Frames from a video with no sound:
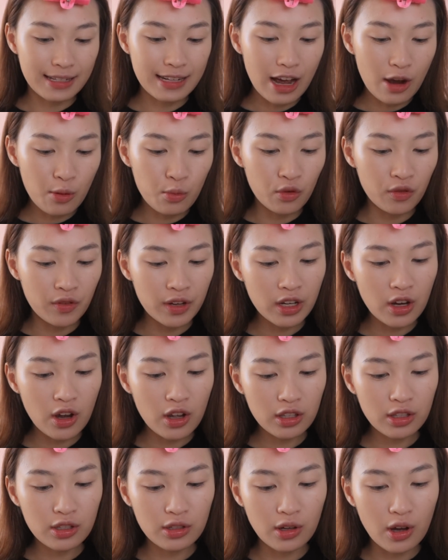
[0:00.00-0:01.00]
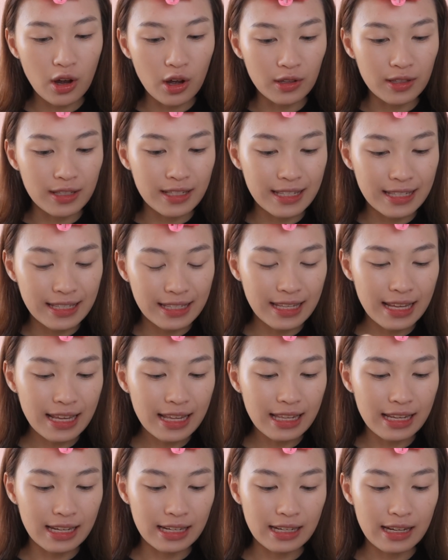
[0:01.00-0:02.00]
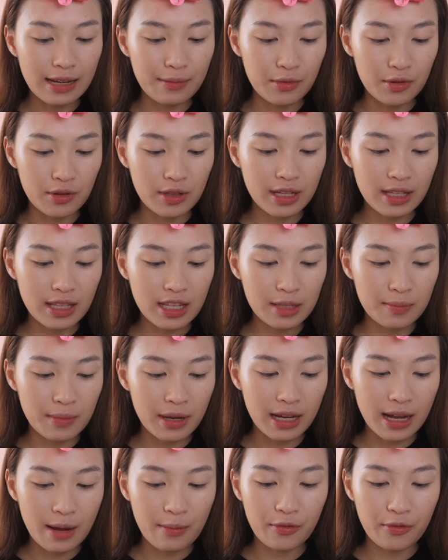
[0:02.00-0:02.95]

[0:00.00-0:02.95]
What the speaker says: now moving on to concealer. I'm using this Makeup